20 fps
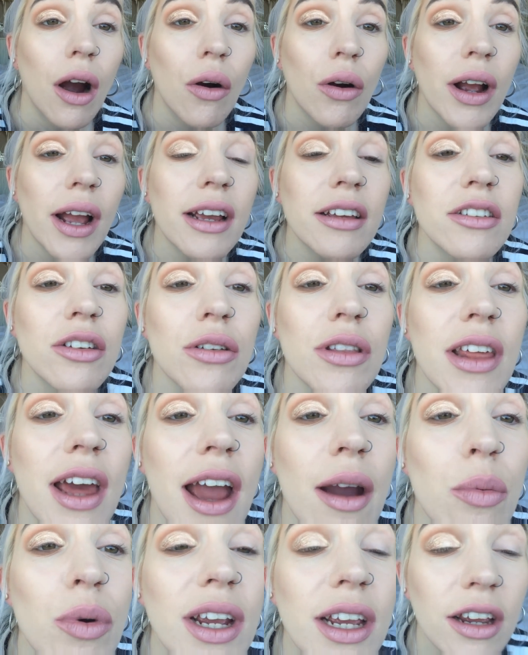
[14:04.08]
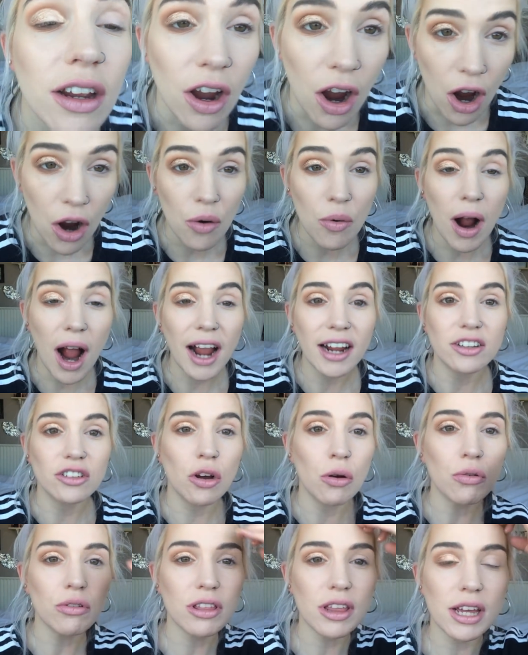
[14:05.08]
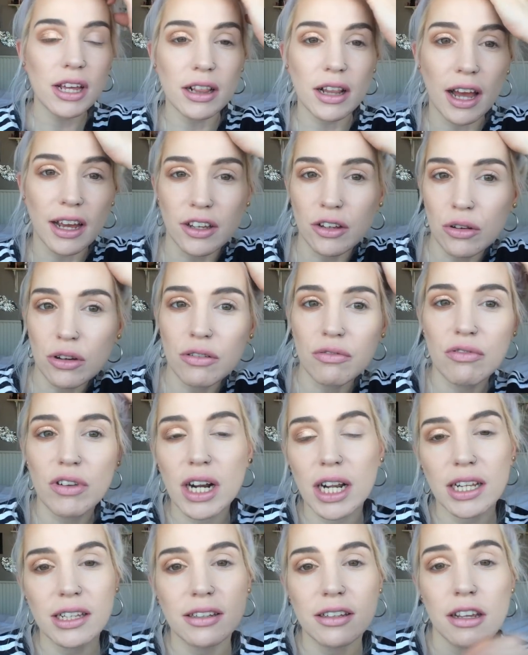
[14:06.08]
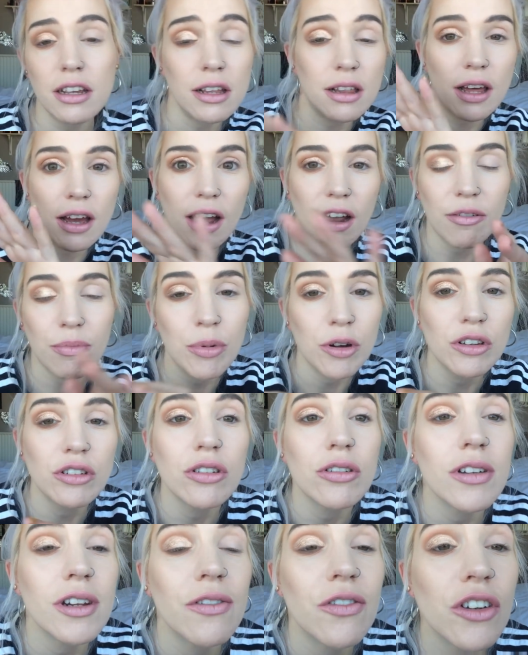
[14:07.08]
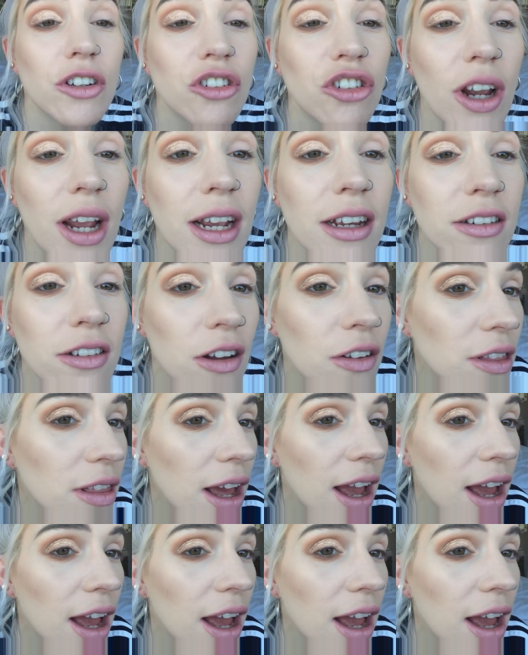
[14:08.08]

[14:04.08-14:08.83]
Okay, so there we go. I don't think like you can really see that I've put two different shades on